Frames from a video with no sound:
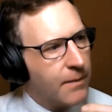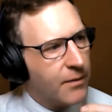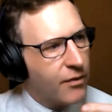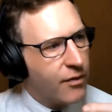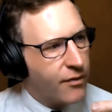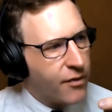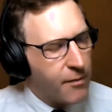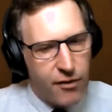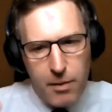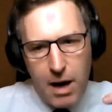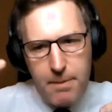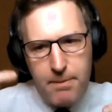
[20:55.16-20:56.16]
um, for,
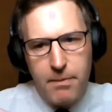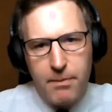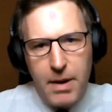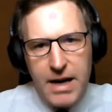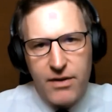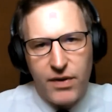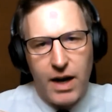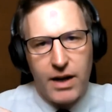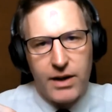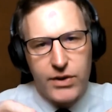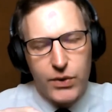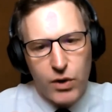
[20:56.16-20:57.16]
for my benefit,
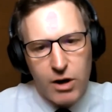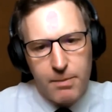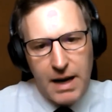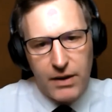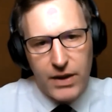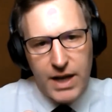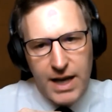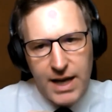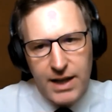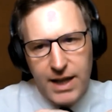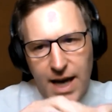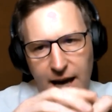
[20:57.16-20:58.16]
talk about
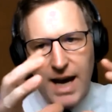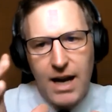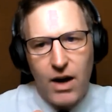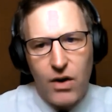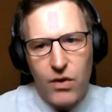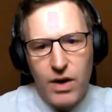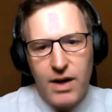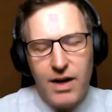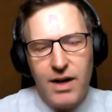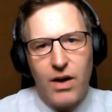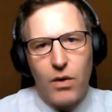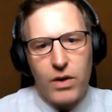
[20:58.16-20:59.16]
the the halo?
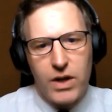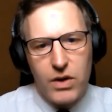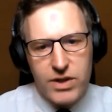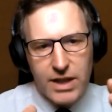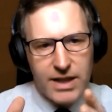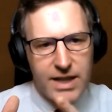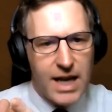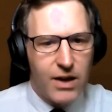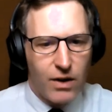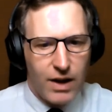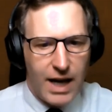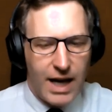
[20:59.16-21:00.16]
Using
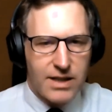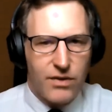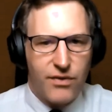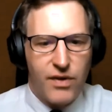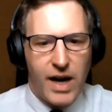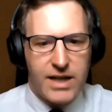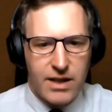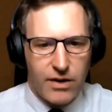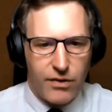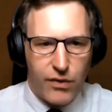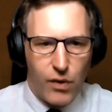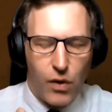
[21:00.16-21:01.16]
nickel as a
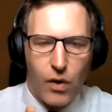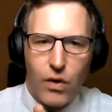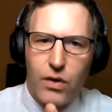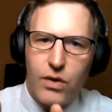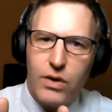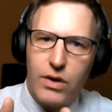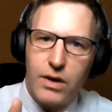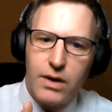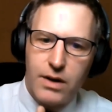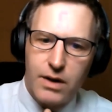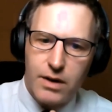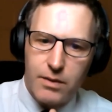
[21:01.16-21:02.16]
vector for
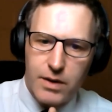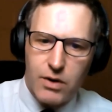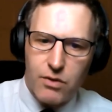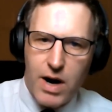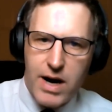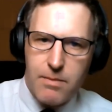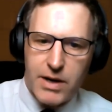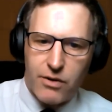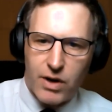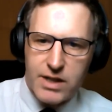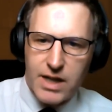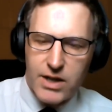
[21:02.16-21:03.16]
uranium
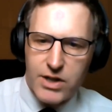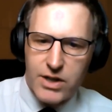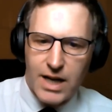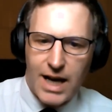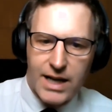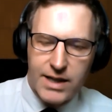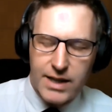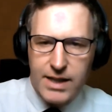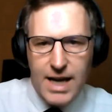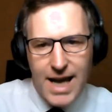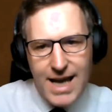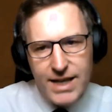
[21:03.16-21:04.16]
mineralization, and
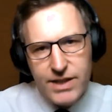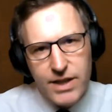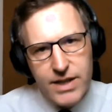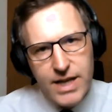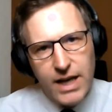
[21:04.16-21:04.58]
is the